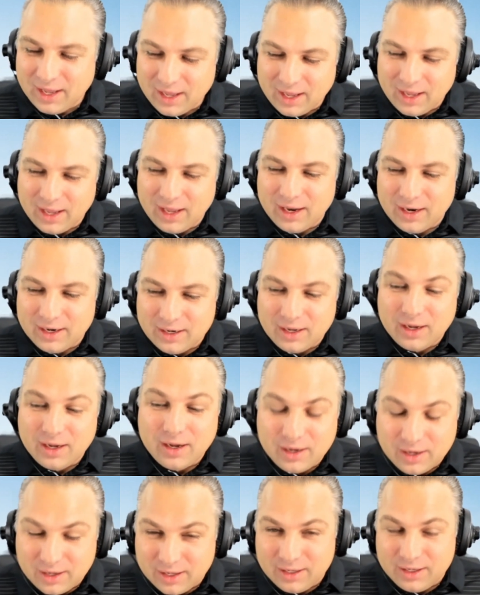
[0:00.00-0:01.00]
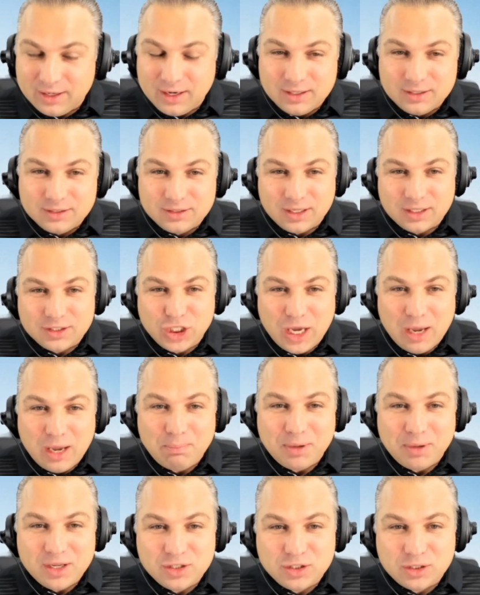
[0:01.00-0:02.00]
And uh, it is a
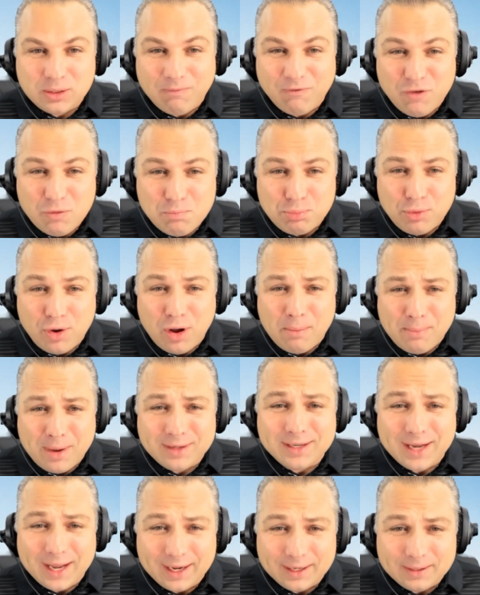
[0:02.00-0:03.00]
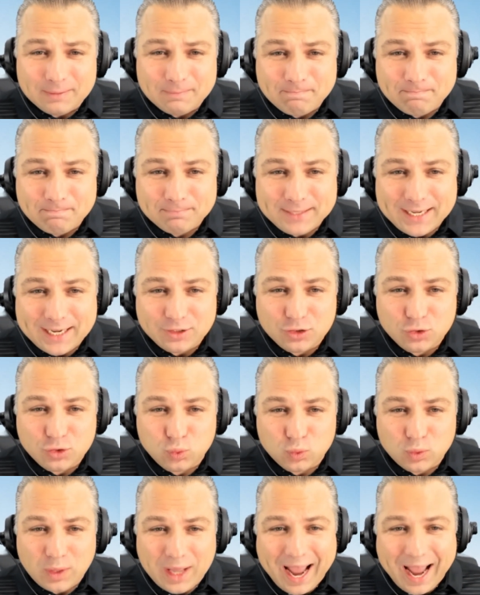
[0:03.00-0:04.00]
championship football Monday. That's
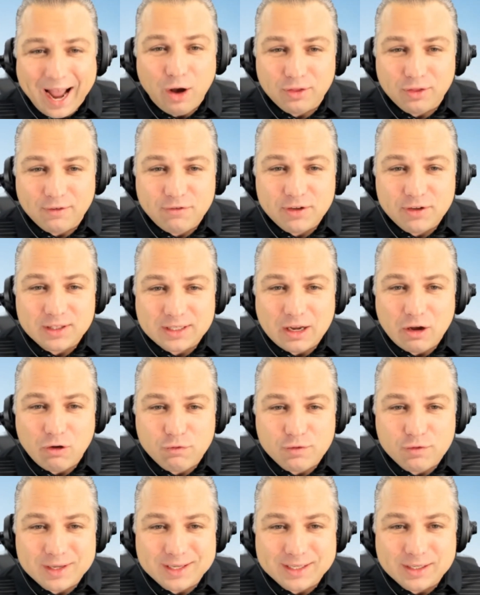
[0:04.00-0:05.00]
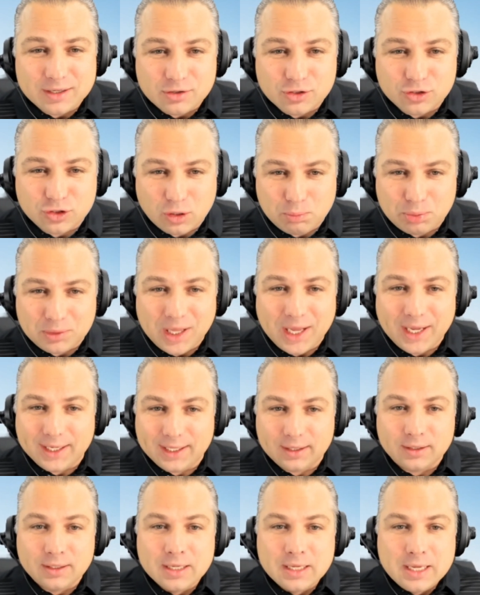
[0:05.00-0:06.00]
how the Philadelphia Eagles are
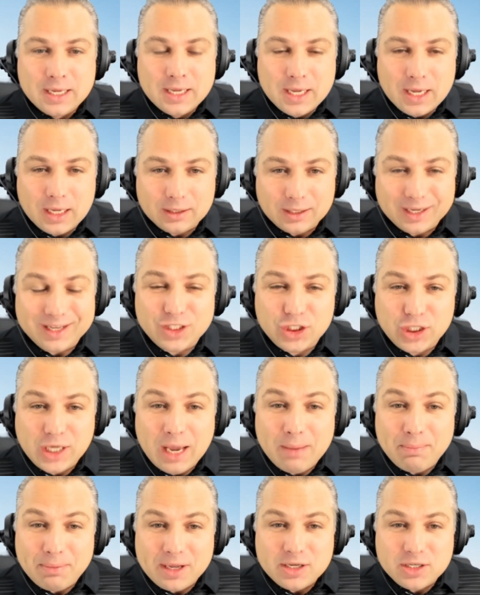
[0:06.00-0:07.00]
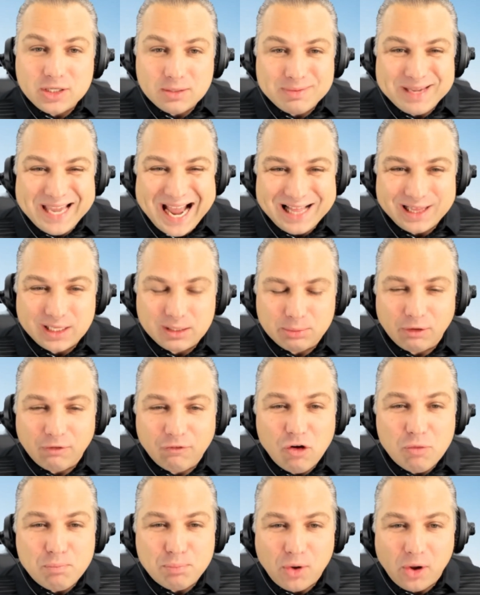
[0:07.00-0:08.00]
playing, like a championship caliber
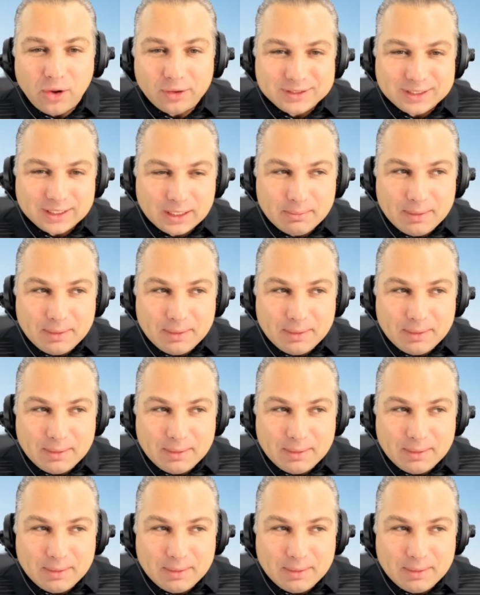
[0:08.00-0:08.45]
football team.